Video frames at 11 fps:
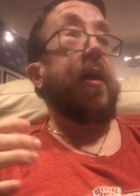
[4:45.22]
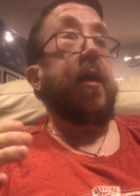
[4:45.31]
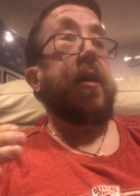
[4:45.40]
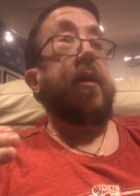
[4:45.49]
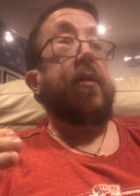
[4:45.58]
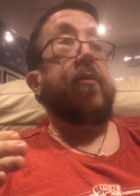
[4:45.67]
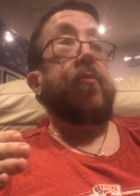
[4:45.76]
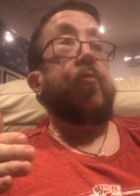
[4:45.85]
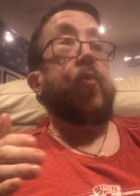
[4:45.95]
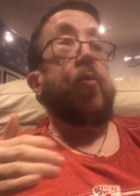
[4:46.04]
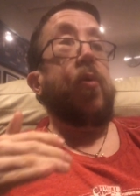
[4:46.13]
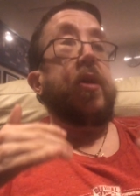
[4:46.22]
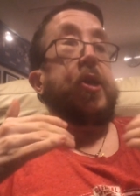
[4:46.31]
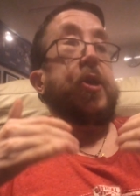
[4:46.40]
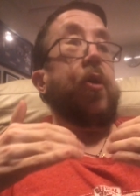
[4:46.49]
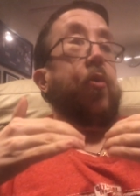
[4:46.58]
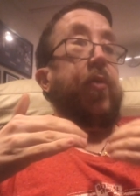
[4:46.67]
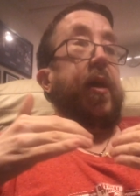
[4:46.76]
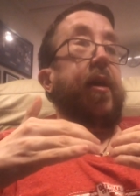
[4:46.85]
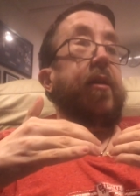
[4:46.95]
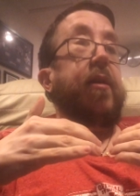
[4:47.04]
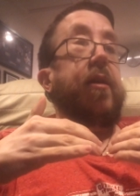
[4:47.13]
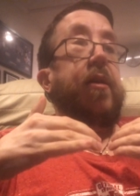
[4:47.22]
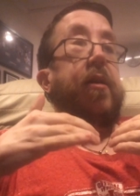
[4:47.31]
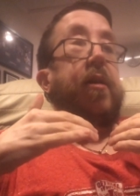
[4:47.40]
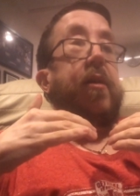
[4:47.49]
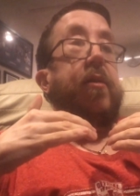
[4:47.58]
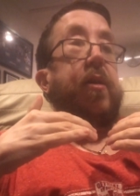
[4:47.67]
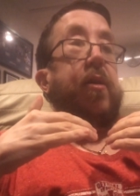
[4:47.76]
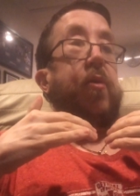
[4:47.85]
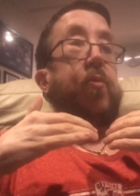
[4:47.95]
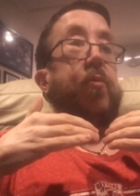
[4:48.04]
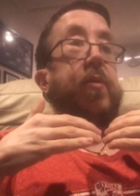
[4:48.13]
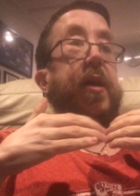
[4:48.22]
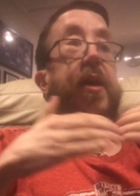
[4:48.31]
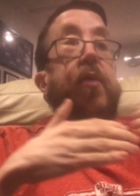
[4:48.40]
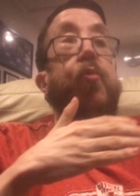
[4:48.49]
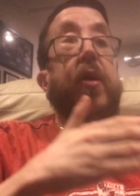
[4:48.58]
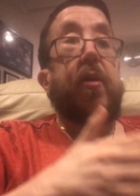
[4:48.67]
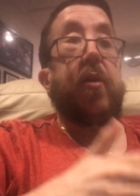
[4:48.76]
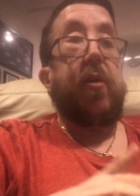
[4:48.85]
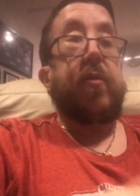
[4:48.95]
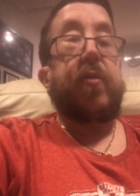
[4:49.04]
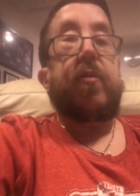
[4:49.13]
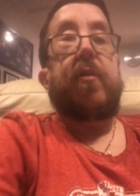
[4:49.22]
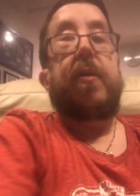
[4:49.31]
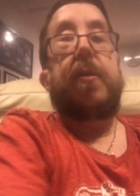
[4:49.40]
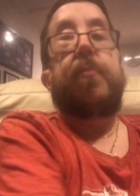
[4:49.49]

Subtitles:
And we want to show that, to hit them where it hurts.